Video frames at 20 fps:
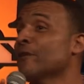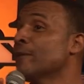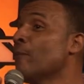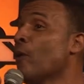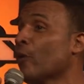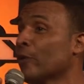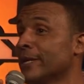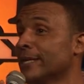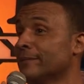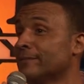every
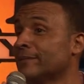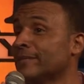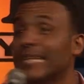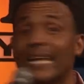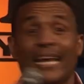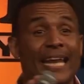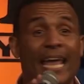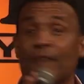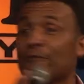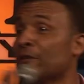morning
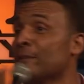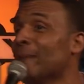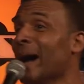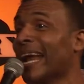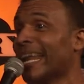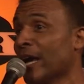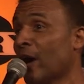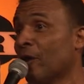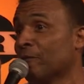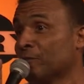seeing
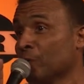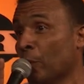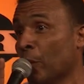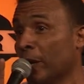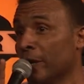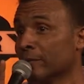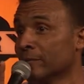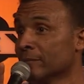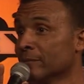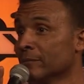everybody off to
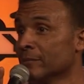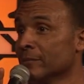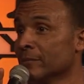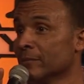work.